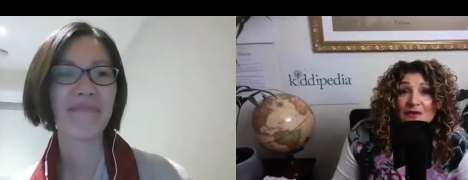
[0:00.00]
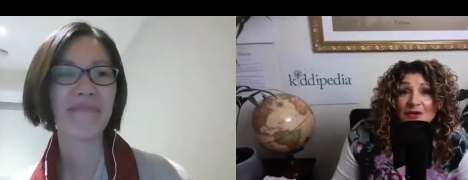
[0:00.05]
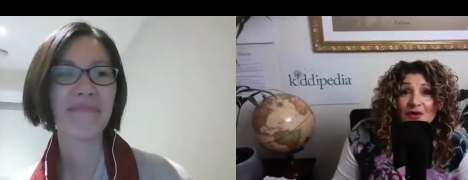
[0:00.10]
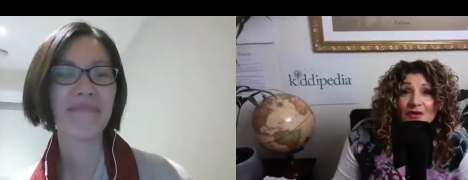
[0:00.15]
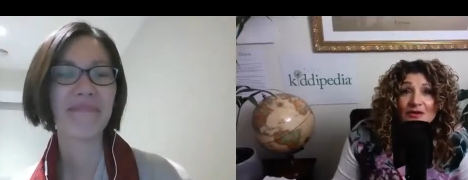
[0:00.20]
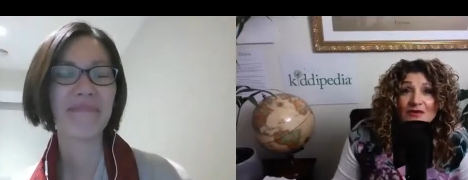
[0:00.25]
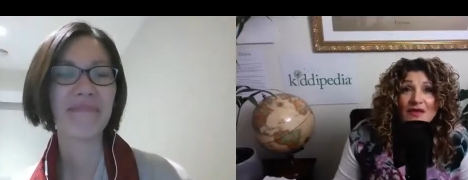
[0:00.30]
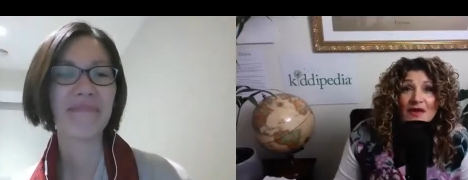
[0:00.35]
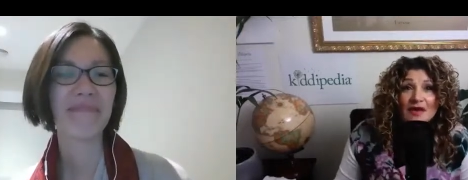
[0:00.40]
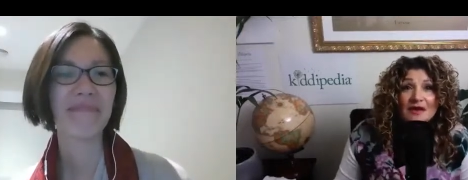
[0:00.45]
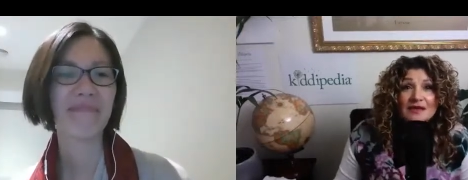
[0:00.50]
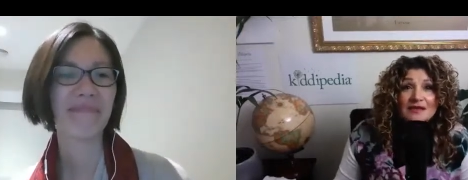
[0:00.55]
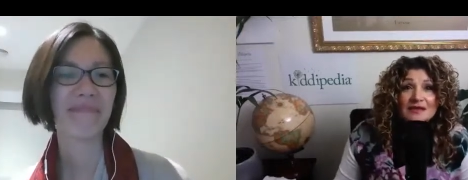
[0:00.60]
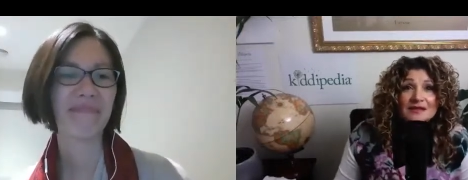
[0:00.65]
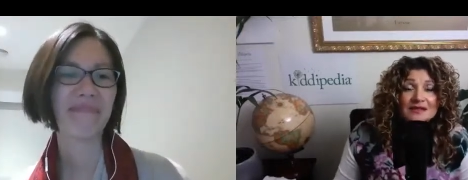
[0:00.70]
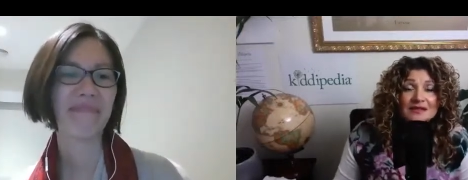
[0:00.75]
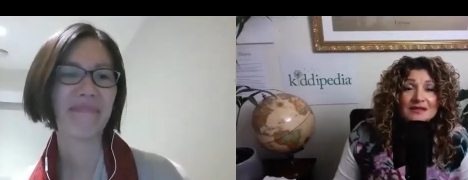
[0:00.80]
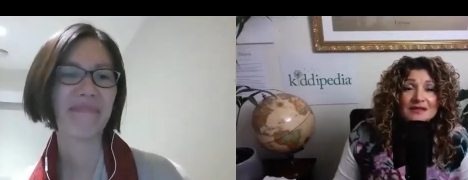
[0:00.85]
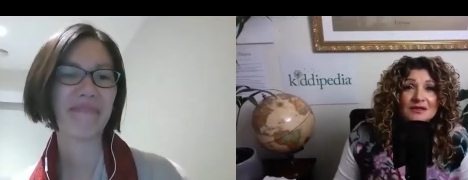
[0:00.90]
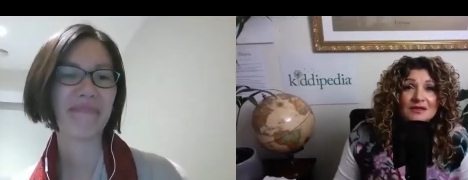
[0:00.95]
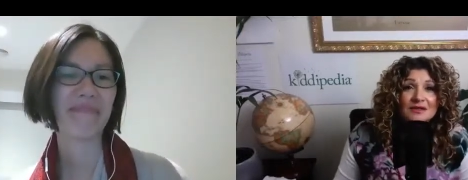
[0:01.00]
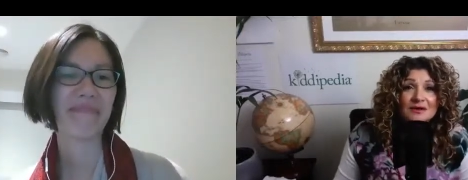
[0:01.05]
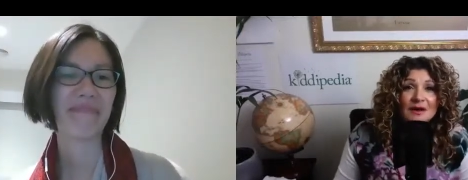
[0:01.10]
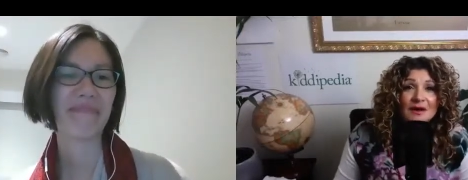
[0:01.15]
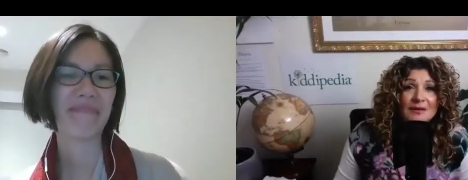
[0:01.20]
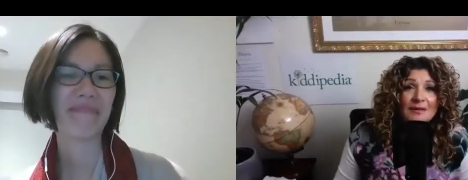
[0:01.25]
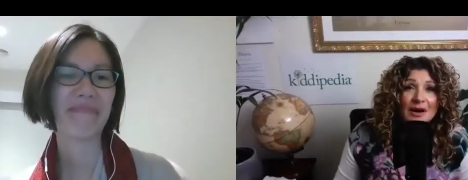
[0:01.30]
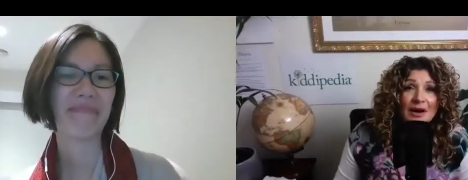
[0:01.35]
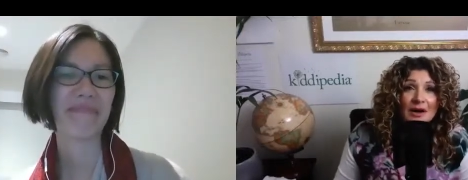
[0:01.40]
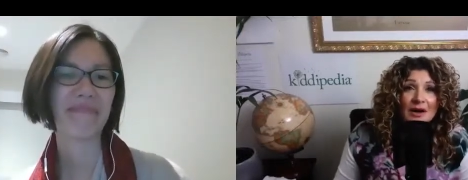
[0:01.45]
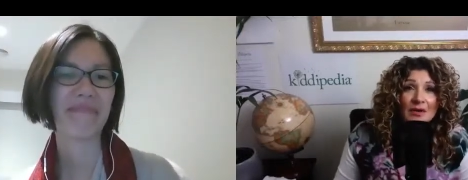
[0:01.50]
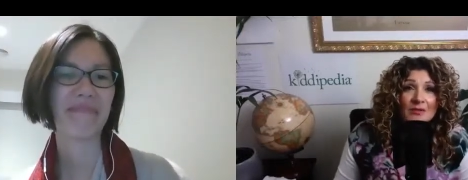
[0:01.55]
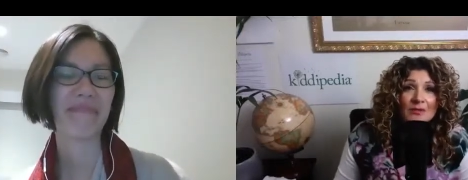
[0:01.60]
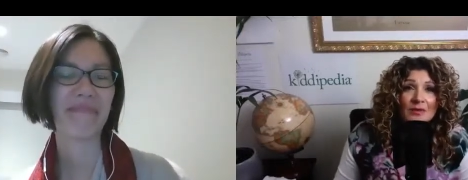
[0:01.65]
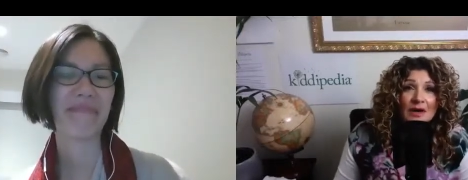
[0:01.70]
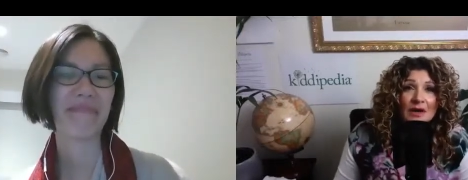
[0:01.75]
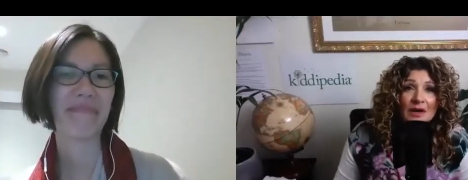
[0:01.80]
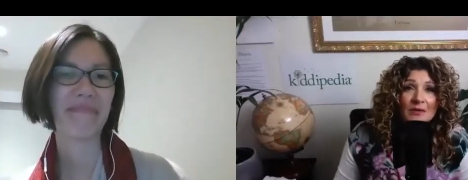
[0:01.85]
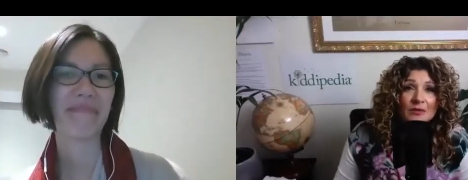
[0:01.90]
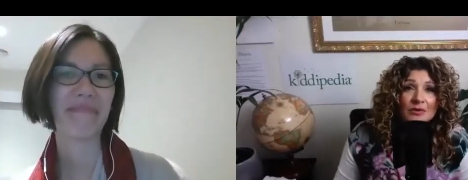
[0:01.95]
Speaker 1: know, that is to um, help
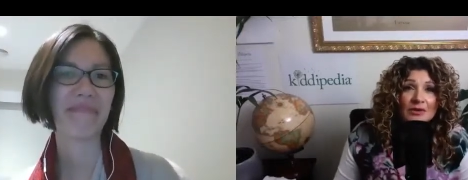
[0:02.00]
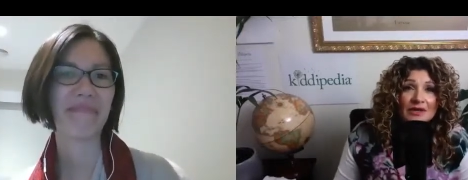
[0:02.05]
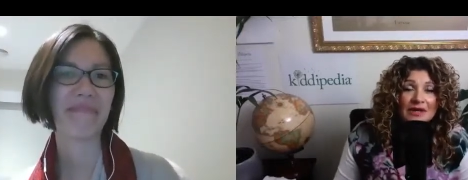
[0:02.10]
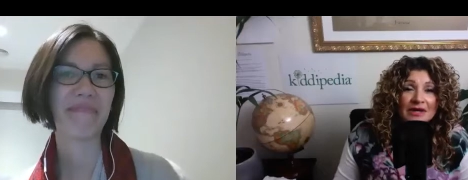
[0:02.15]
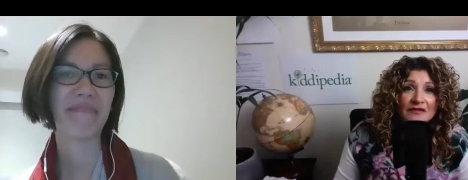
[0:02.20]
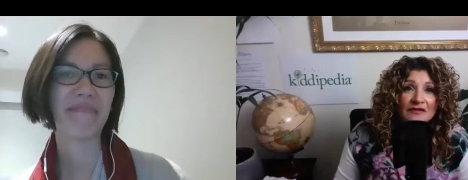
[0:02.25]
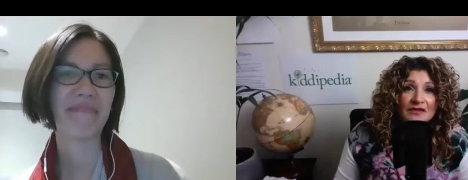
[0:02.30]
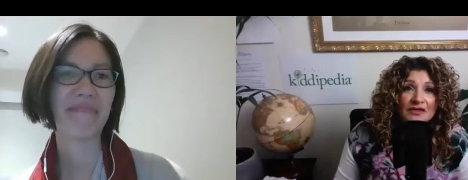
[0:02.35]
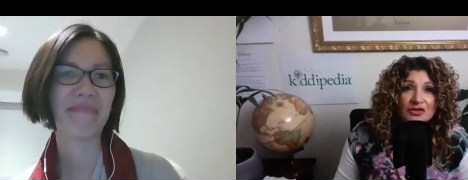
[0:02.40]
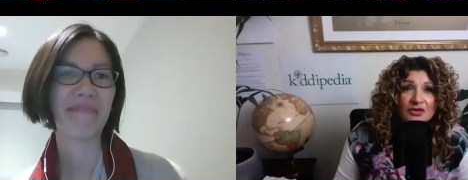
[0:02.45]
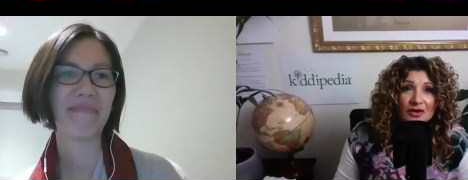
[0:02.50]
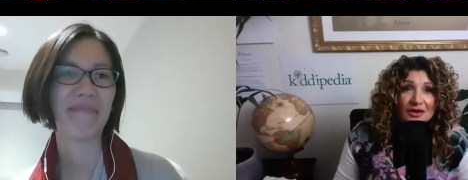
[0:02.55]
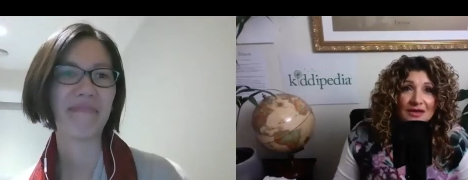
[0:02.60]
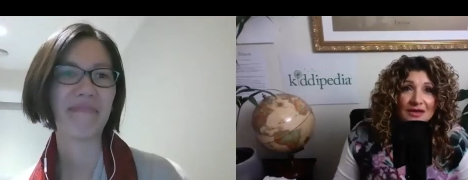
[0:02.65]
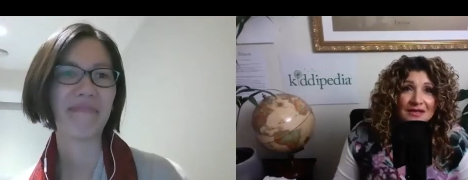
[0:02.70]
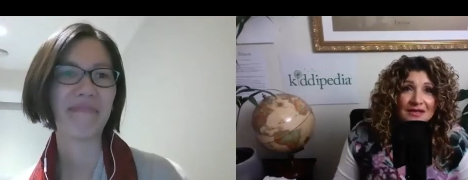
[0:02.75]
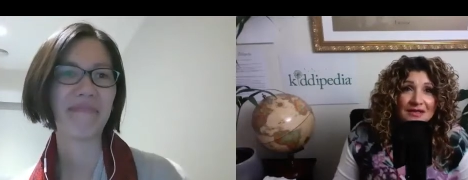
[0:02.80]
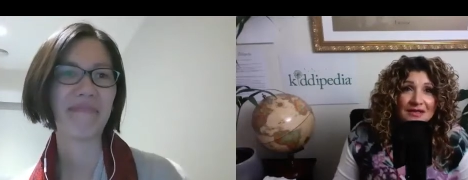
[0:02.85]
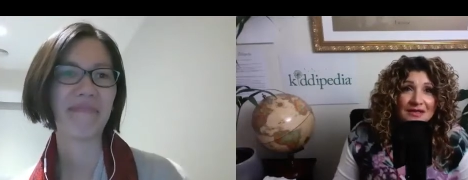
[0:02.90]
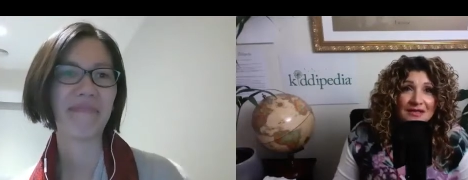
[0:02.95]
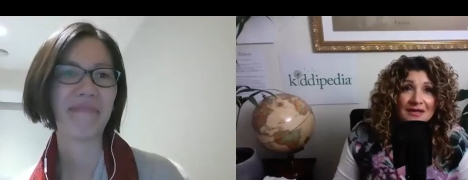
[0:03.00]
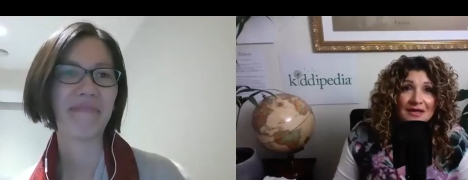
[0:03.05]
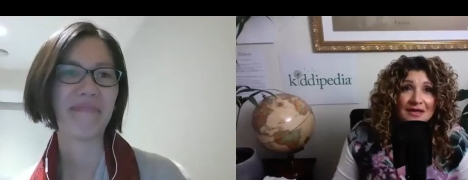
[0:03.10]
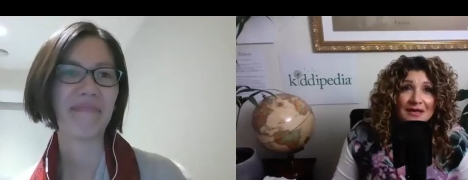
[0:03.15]
um, relieve stress.